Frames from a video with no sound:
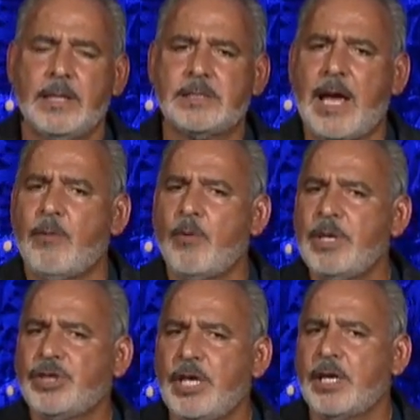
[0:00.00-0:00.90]
Is that what
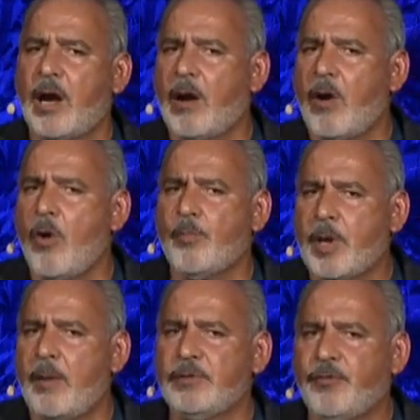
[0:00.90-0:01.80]
we think our hope
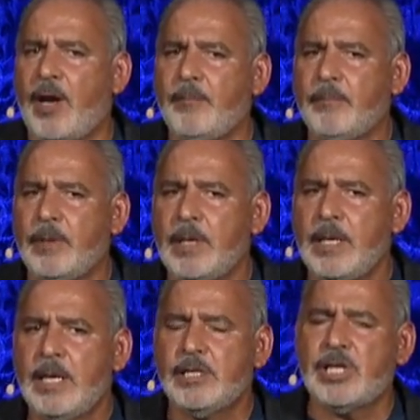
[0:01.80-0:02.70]
comes from?
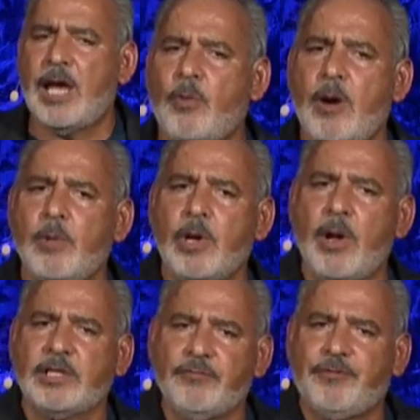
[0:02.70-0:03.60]
Is where we're
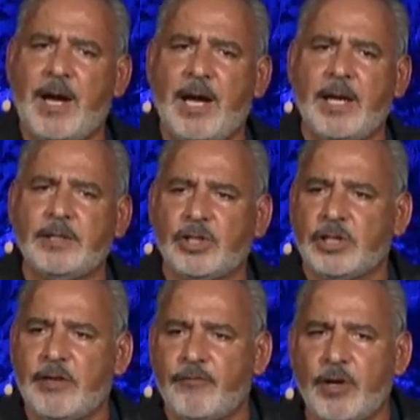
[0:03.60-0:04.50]
going to find
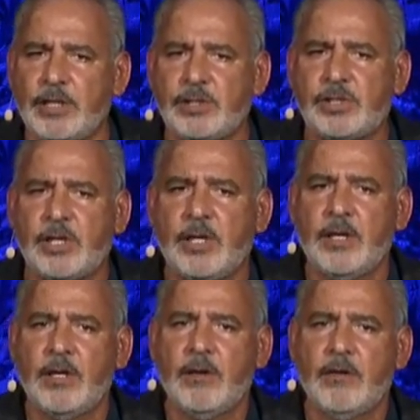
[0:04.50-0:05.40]
deliverance
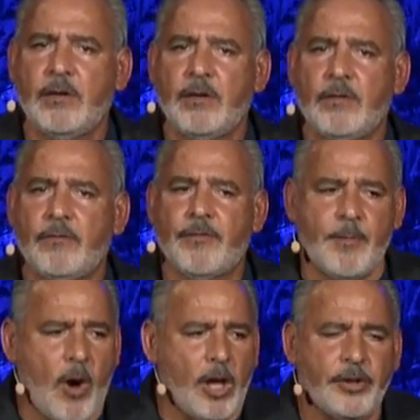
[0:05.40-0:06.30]

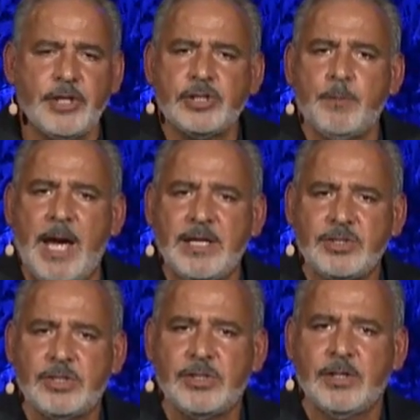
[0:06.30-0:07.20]
from all of this
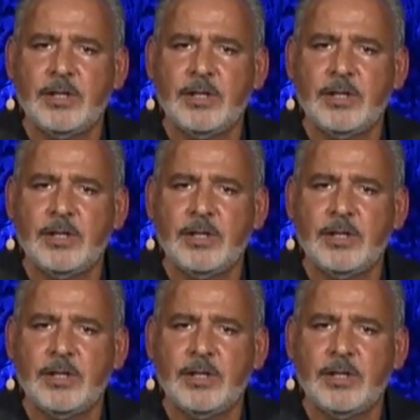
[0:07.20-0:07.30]
mess?